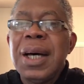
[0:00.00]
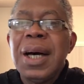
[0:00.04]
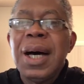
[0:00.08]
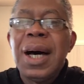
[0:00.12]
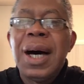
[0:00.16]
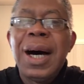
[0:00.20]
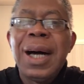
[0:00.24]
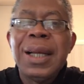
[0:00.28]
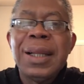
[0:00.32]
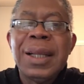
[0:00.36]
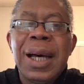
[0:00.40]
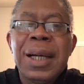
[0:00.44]

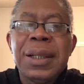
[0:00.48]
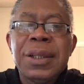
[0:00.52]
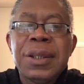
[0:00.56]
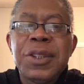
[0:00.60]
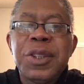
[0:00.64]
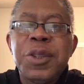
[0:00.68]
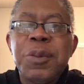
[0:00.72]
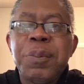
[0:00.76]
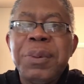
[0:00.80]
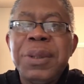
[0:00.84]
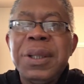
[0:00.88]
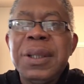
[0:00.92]
I like to
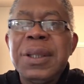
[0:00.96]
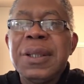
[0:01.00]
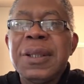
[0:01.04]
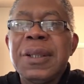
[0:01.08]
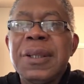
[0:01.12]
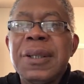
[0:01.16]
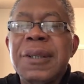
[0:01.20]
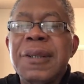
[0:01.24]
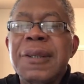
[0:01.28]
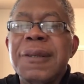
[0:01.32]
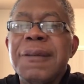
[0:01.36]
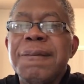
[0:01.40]
speak
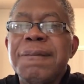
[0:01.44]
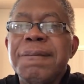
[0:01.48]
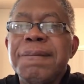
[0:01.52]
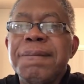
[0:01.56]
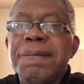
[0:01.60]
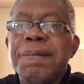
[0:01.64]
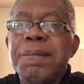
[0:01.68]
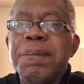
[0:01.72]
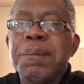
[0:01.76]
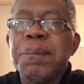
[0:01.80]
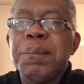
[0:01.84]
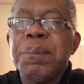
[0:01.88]

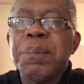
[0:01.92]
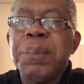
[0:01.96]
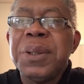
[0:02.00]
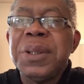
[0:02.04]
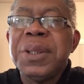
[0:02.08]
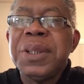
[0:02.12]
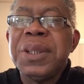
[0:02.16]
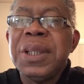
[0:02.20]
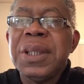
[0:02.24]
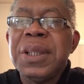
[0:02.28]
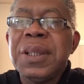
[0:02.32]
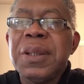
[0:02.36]

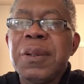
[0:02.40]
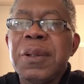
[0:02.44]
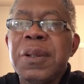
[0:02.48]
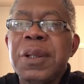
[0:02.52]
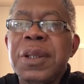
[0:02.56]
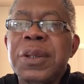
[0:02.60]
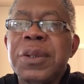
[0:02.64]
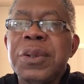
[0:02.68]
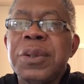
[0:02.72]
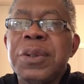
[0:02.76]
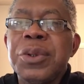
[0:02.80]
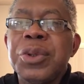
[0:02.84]
particularly
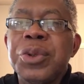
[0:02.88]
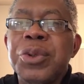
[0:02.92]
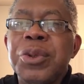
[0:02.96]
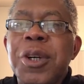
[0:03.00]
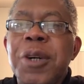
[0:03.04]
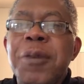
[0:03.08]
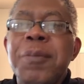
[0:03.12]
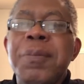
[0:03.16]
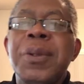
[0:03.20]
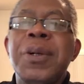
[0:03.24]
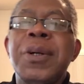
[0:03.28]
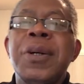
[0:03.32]
to the
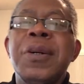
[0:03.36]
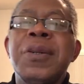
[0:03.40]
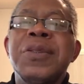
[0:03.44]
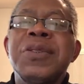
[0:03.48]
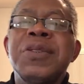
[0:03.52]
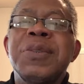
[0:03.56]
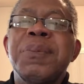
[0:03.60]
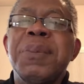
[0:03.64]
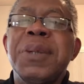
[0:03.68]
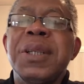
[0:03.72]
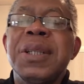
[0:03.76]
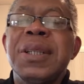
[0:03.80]
trombones
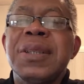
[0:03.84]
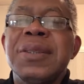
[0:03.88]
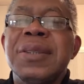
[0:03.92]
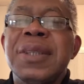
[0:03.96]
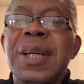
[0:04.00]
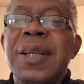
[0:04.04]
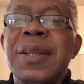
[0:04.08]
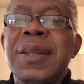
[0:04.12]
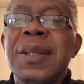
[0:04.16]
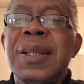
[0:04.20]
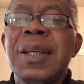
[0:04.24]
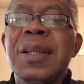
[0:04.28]
because I
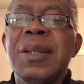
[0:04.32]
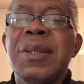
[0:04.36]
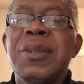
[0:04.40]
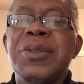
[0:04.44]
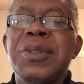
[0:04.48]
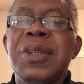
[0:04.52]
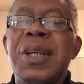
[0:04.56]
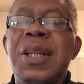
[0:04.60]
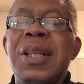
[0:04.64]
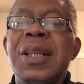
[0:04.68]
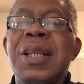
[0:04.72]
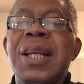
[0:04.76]
think there's
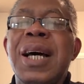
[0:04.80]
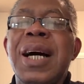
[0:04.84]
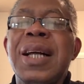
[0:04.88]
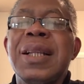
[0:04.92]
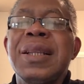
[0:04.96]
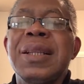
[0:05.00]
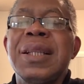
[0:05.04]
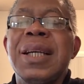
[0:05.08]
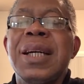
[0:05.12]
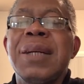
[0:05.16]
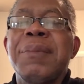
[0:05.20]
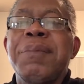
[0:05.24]
a lot
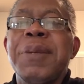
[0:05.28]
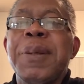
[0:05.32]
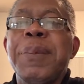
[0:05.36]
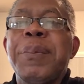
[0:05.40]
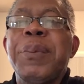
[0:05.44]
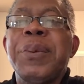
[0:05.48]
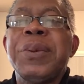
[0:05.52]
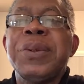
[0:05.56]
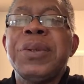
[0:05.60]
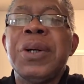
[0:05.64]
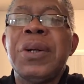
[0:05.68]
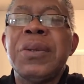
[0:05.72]
that
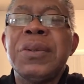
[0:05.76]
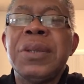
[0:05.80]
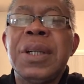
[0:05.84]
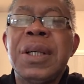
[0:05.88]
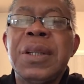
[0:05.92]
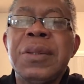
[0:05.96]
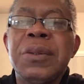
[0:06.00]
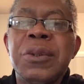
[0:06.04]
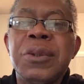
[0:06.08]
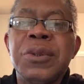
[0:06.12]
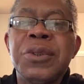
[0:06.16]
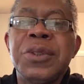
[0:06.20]
people don't
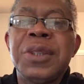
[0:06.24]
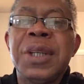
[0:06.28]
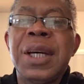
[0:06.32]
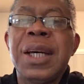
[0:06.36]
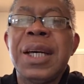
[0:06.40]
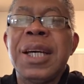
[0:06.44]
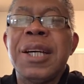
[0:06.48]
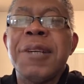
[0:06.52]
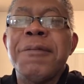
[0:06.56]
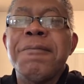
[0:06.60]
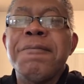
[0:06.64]
understand.